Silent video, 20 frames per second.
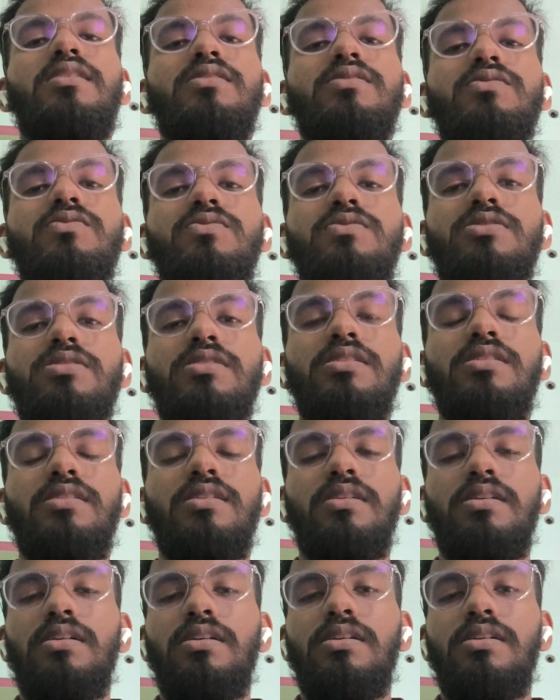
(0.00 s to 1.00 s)
crucial.
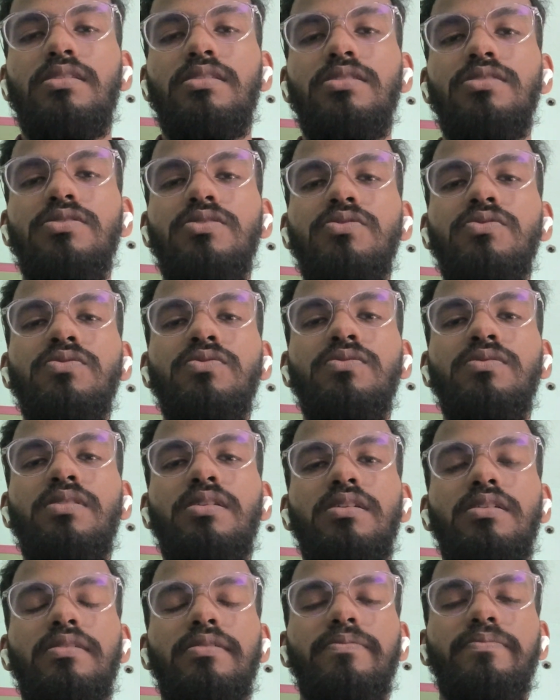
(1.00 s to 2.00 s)
These two
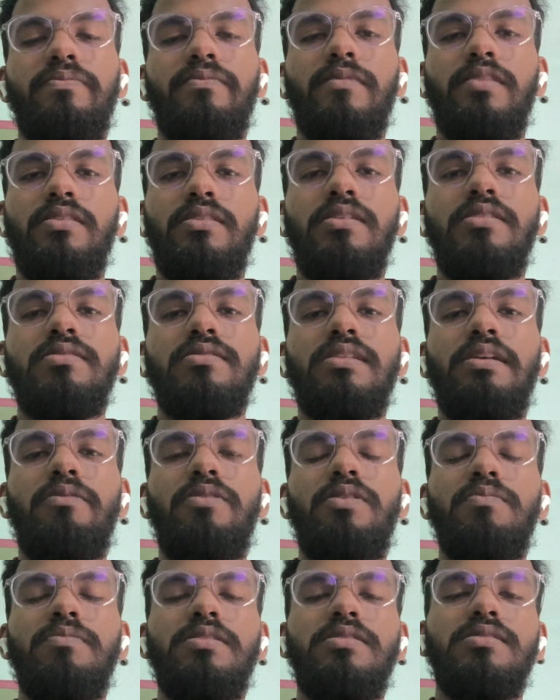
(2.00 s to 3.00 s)
things
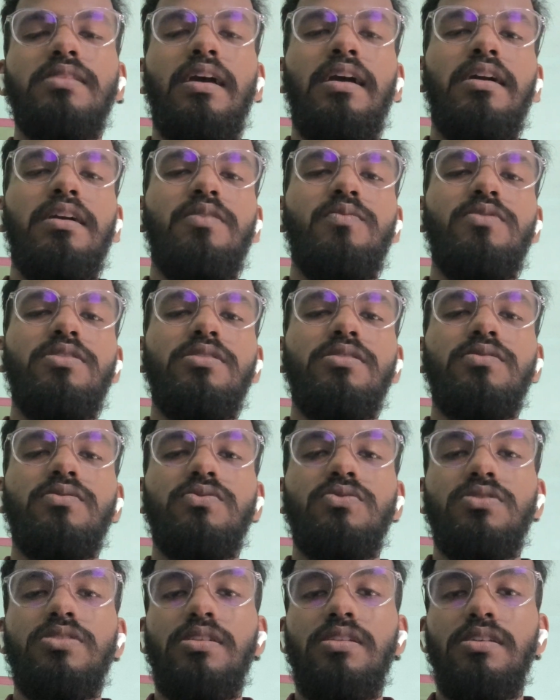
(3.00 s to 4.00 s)
development are very
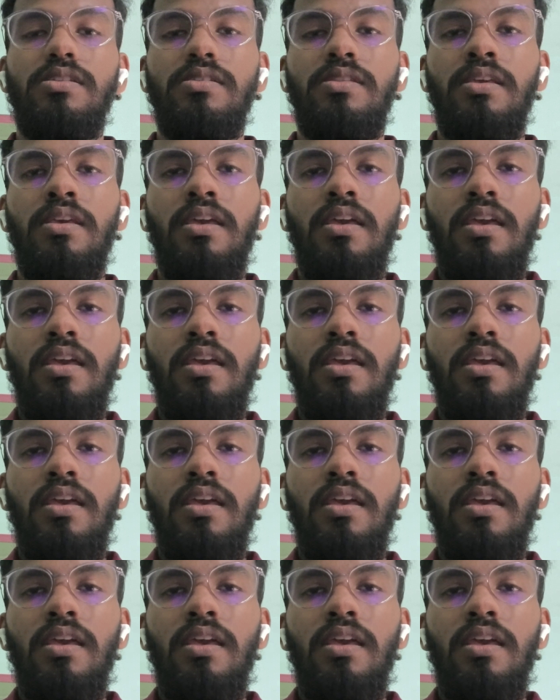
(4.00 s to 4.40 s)
crucial in